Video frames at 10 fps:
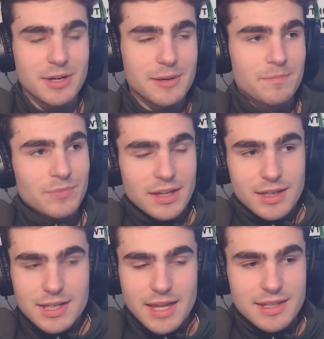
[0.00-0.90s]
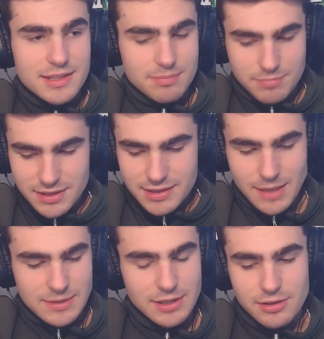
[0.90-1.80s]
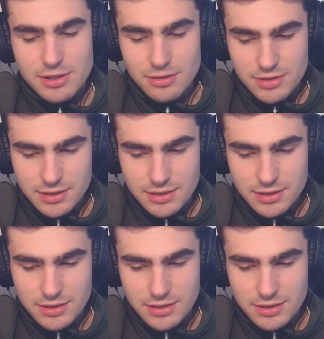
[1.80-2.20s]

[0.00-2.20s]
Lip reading: But yeah, this game is so huge,